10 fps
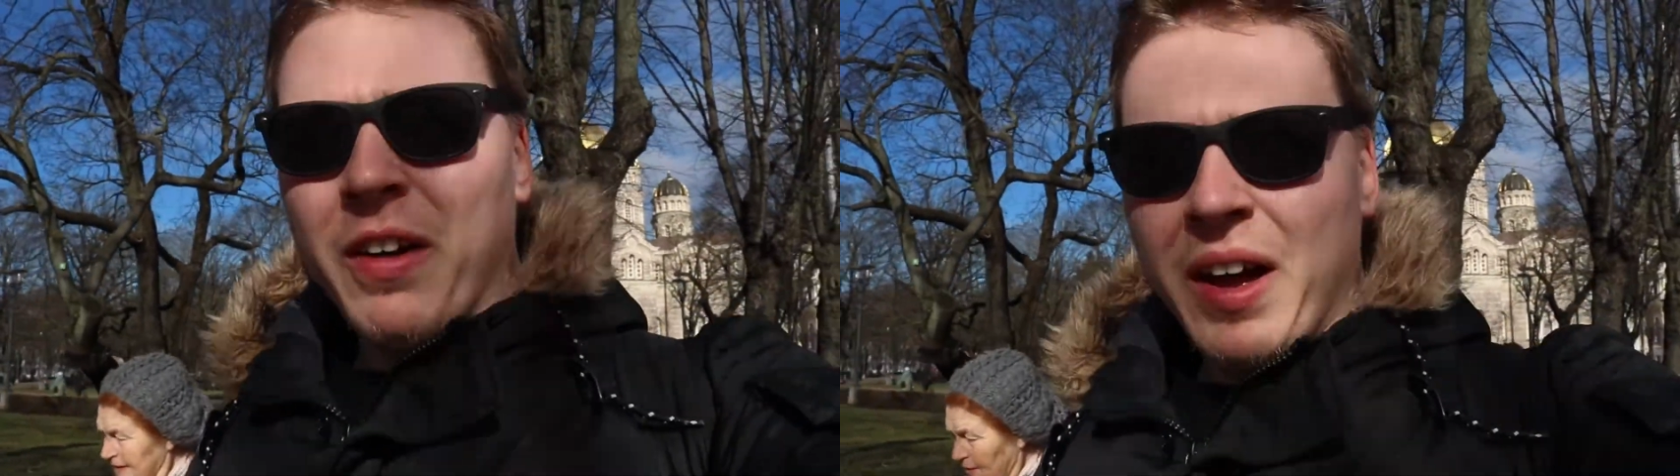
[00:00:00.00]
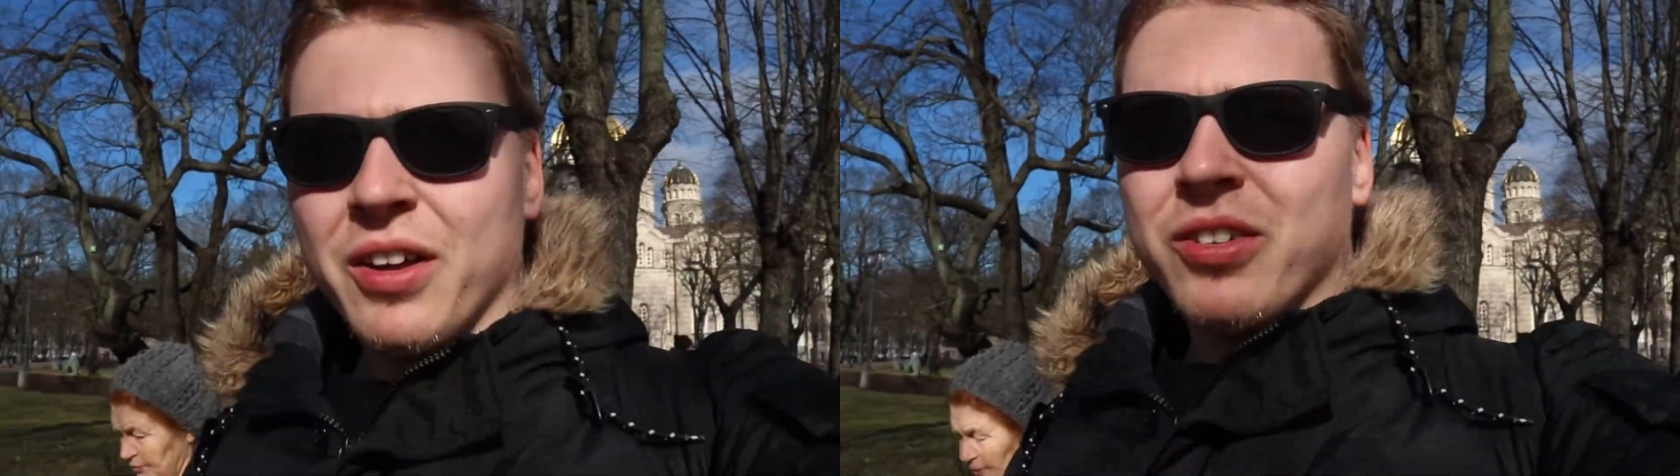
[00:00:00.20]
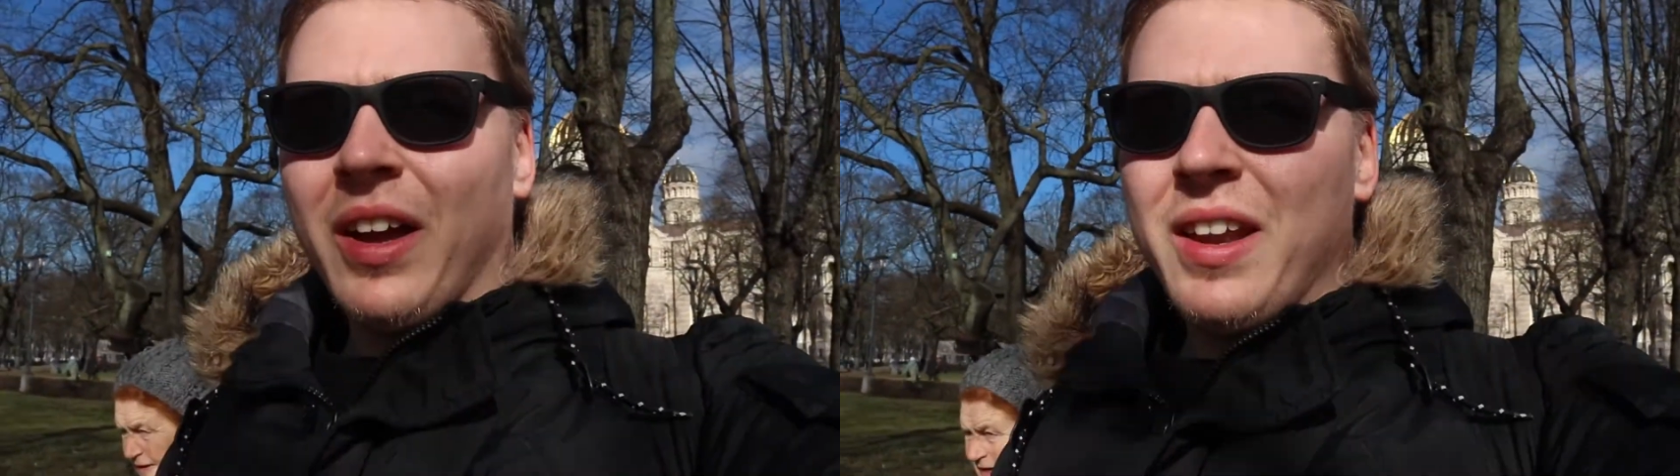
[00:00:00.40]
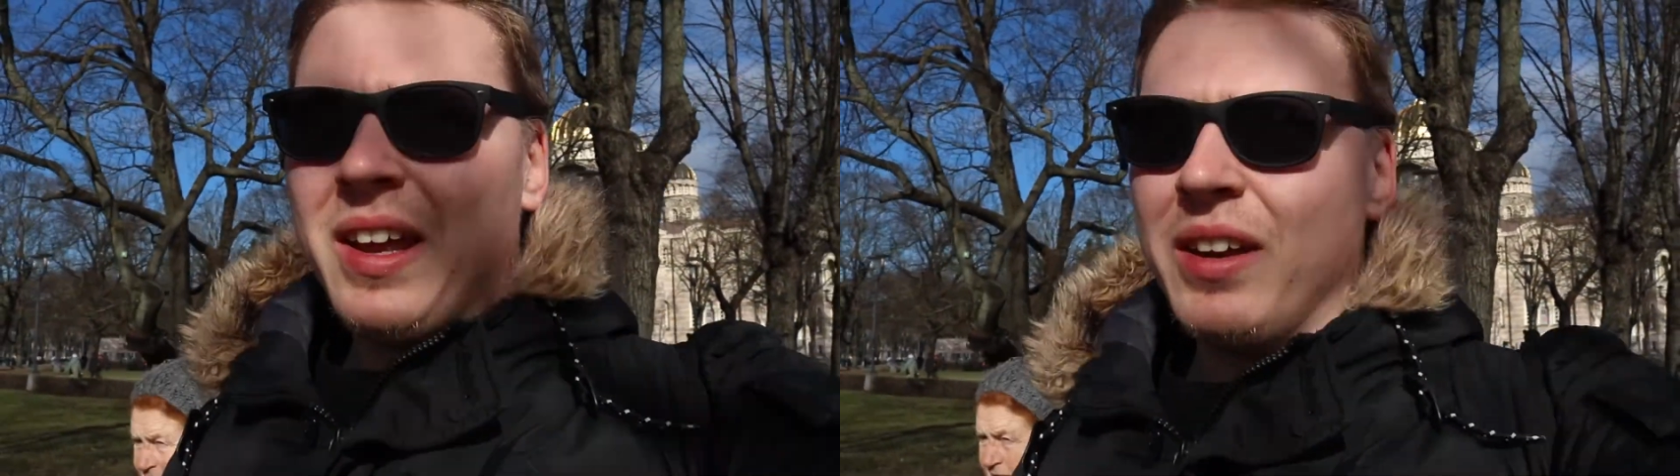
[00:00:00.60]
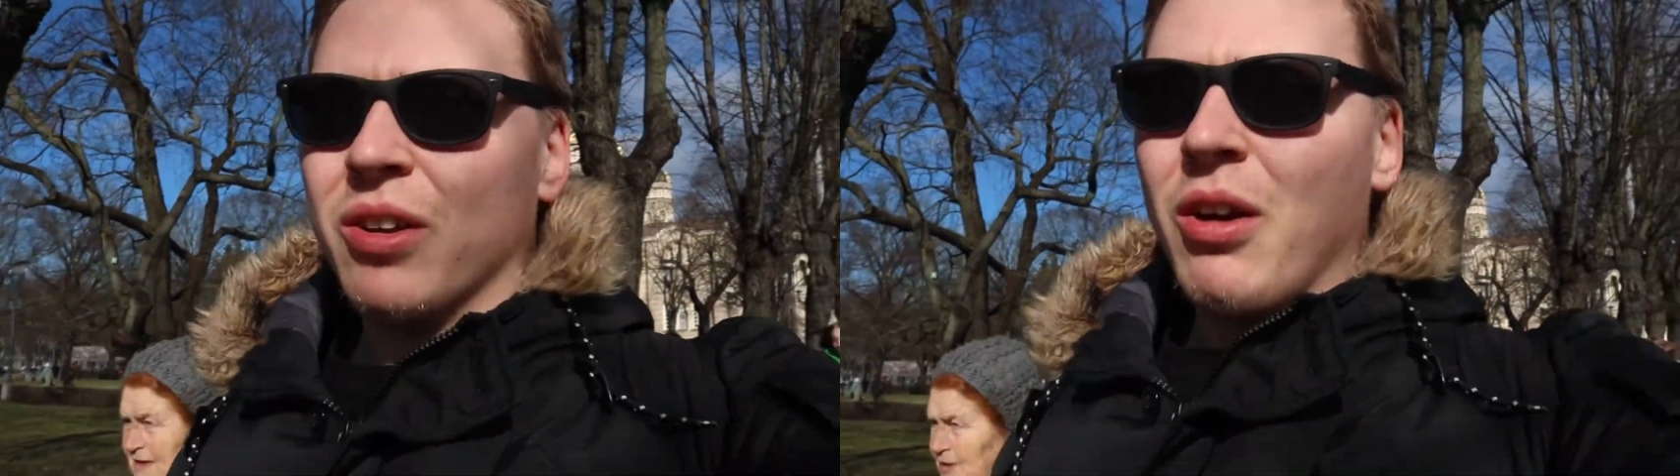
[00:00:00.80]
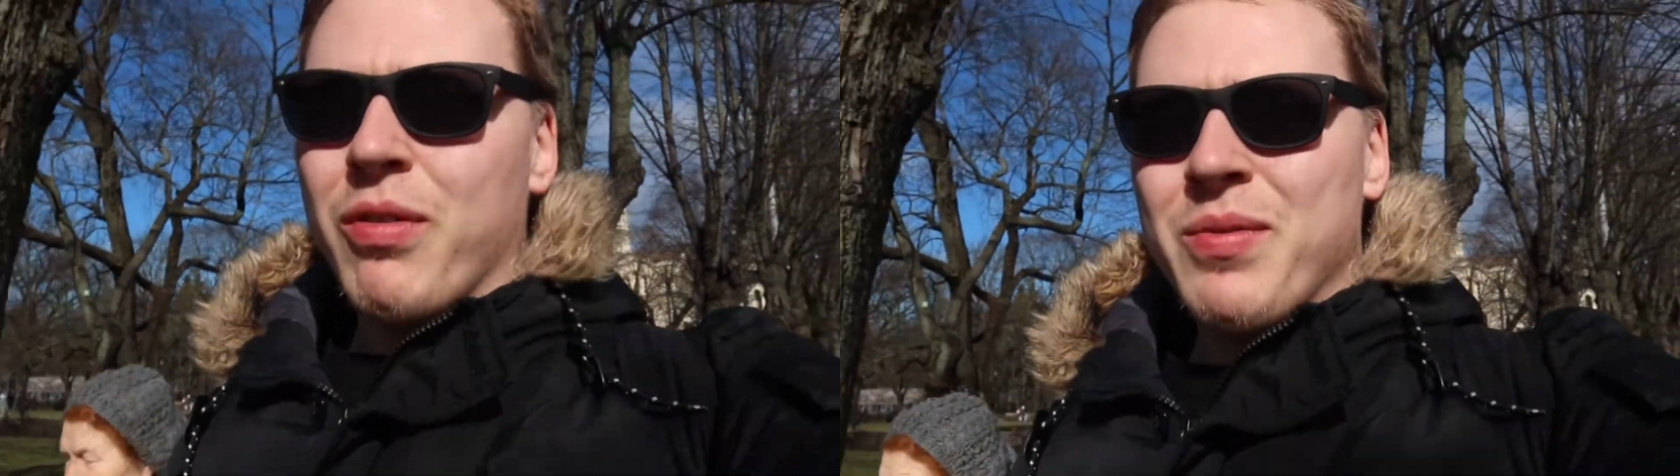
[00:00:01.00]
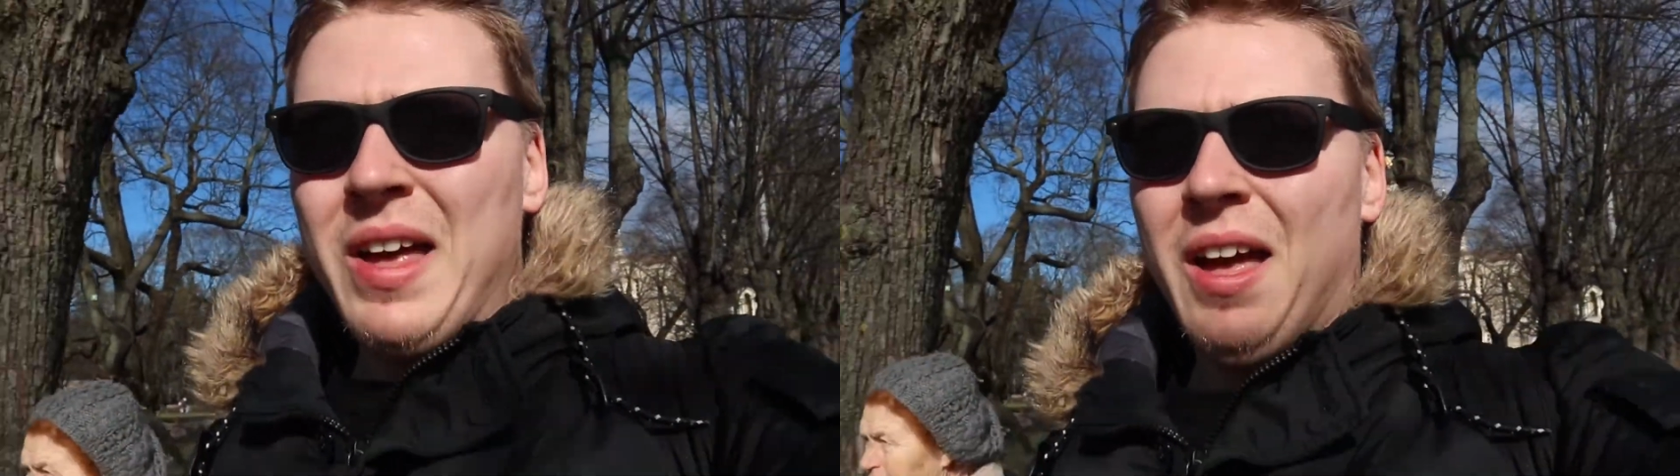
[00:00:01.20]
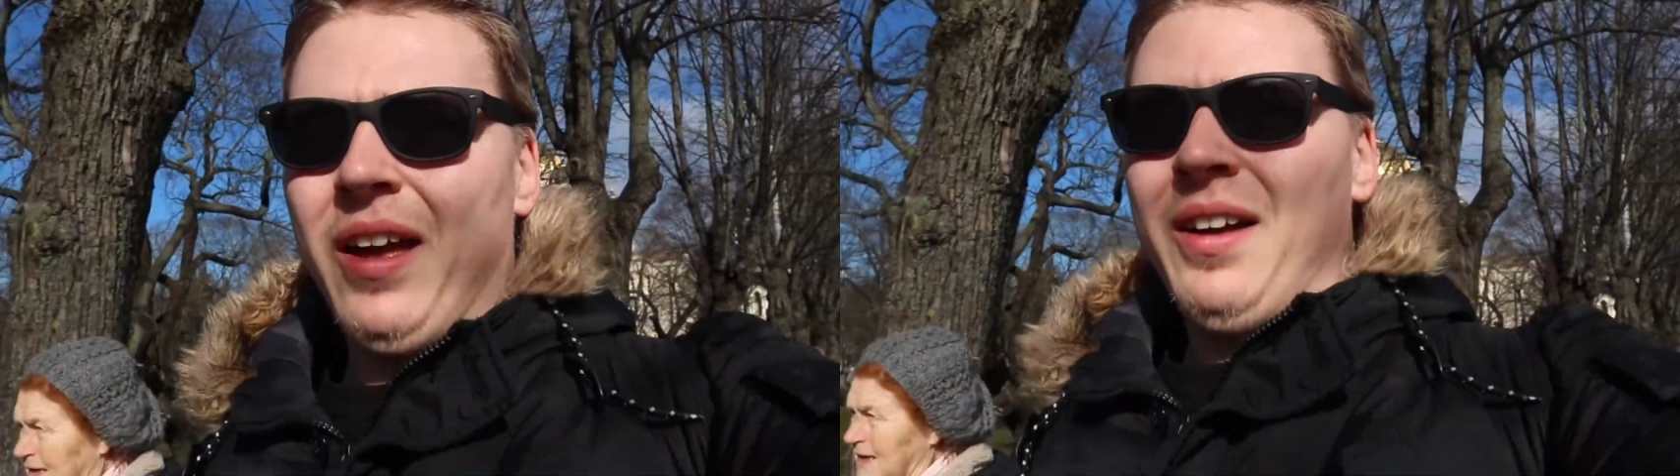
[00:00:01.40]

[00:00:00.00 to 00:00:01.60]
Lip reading: first and then go from there.